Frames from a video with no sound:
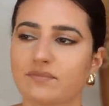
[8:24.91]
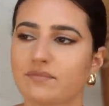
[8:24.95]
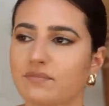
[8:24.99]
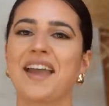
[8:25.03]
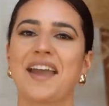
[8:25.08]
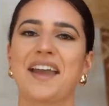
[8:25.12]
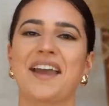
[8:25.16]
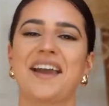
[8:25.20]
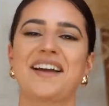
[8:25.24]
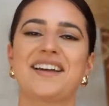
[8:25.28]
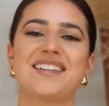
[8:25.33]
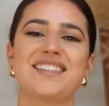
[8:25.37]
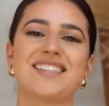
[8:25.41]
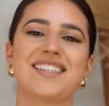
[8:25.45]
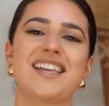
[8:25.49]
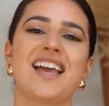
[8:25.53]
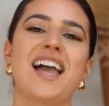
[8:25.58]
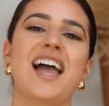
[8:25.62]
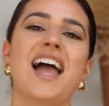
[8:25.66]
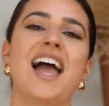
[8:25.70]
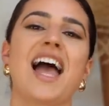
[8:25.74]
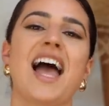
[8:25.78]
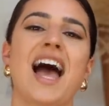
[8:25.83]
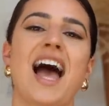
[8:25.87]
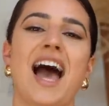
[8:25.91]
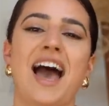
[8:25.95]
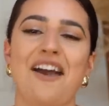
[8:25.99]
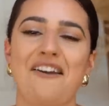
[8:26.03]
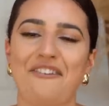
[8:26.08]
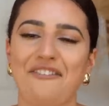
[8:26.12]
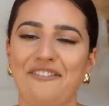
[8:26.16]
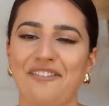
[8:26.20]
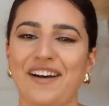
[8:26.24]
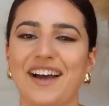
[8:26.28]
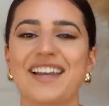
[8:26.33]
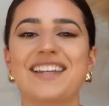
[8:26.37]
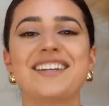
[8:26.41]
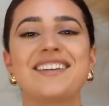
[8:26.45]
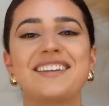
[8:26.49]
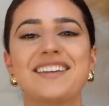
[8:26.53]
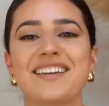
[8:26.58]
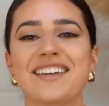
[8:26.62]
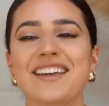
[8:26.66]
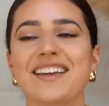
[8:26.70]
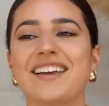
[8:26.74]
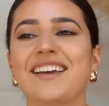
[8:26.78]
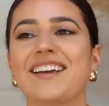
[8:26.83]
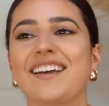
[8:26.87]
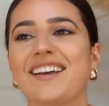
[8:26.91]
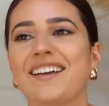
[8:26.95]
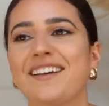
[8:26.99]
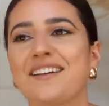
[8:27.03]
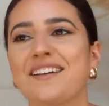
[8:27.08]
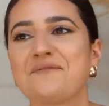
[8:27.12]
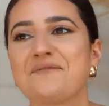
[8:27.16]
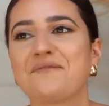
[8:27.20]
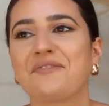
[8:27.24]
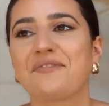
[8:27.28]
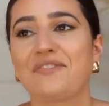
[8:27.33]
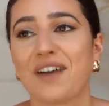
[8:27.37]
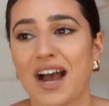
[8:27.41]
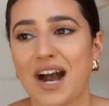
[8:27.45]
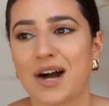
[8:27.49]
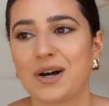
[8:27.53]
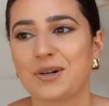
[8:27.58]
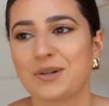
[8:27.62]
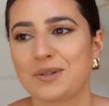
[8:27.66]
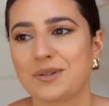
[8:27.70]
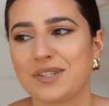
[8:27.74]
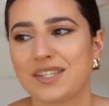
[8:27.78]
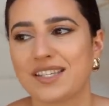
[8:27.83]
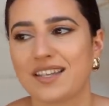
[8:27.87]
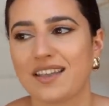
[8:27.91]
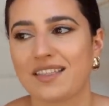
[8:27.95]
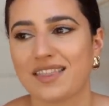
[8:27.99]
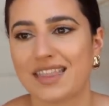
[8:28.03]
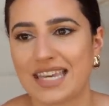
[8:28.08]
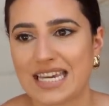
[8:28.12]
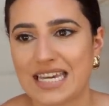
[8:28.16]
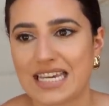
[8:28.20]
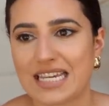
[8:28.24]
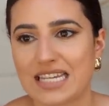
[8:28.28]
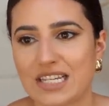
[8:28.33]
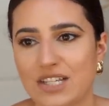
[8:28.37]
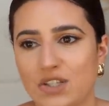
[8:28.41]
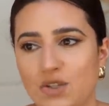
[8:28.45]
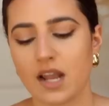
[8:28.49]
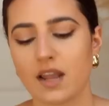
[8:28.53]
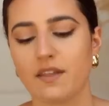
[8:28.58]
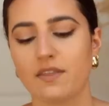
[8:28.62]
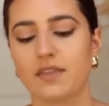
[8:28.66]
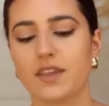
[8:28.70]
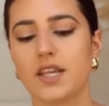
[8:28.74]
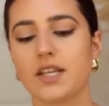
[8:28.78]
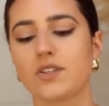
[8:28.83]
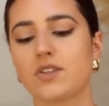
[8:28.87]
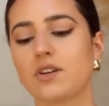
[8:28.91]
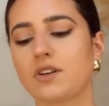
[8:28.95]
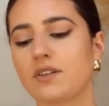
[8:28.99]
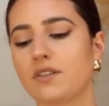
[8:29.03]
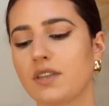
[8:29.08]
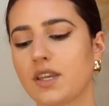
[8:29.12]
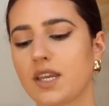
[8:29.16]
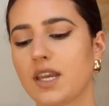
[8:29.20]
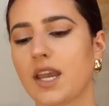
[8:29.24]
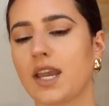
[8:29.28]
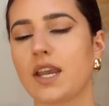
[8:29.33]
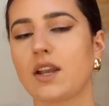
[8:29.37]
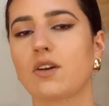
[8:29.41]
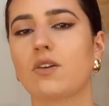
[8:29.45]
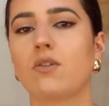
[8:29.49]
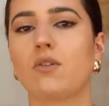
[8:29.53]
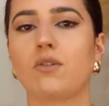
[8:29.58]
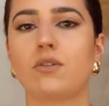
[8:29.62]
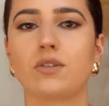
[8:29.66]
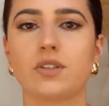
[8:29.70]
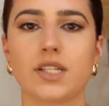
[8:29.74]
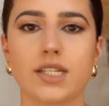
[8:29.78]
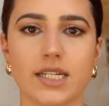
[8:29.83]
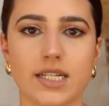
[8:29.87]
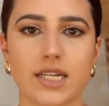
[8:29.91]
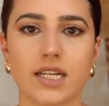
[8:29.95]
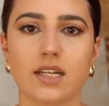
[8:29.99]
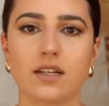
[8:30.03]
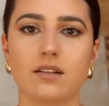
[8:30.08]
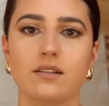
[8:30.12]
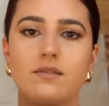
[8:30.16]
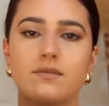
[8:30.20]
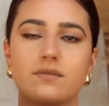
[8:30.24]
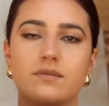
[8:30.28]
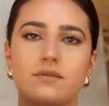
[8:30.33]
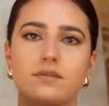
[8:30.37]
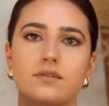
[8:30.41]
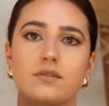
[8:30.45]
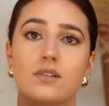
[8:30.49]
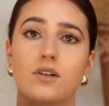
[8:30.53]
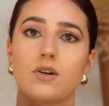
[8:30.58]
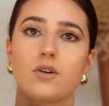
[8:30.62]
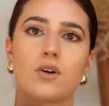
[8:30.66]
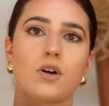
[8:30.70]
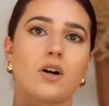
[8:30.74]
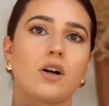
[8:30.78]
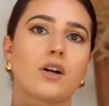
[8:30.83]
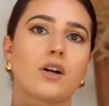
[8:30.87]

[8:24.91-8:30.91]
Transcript: And I finally found these. These are the these are